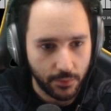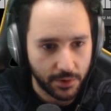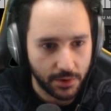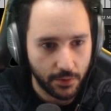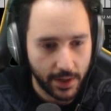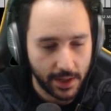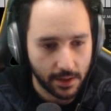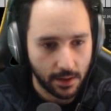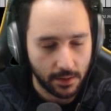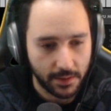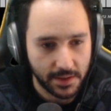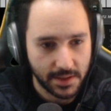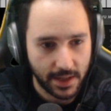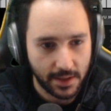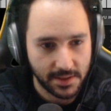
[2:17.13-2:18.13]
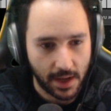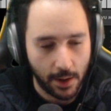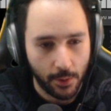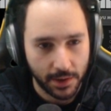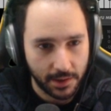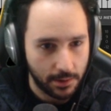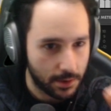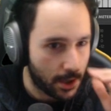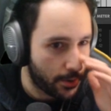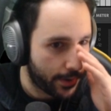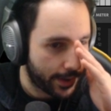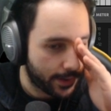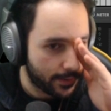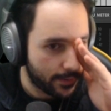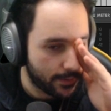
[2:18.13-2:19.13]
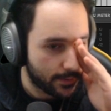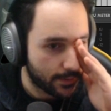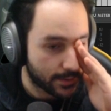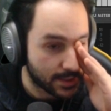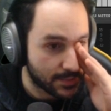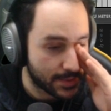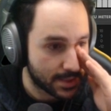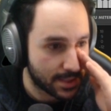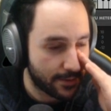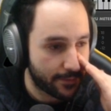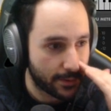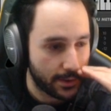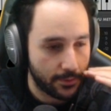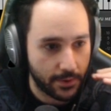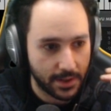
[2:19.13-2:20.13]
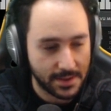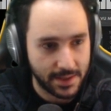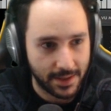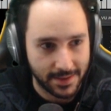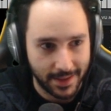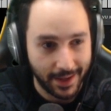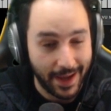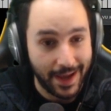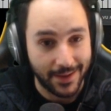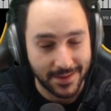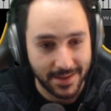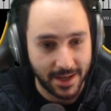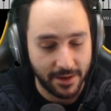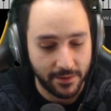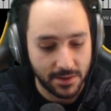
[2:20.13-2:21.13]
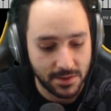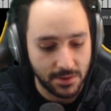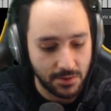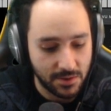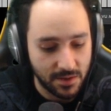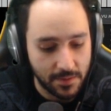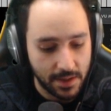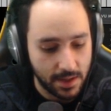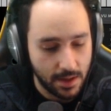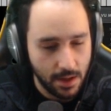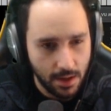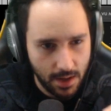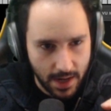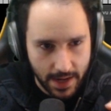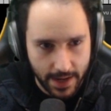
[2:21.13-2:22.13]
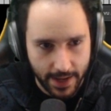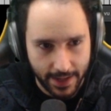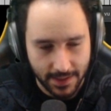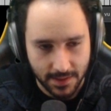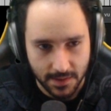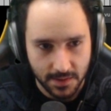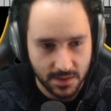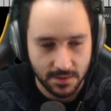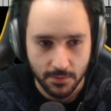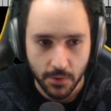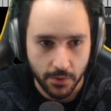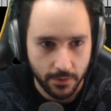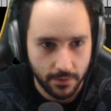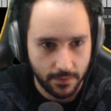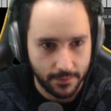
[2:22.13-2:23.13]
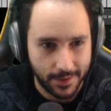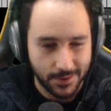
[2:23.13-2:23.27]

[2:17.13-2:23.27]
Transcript: with the way it currently sounds. I want the low end, and specifically what it sounds like outside of his suit, to be nice and smooth.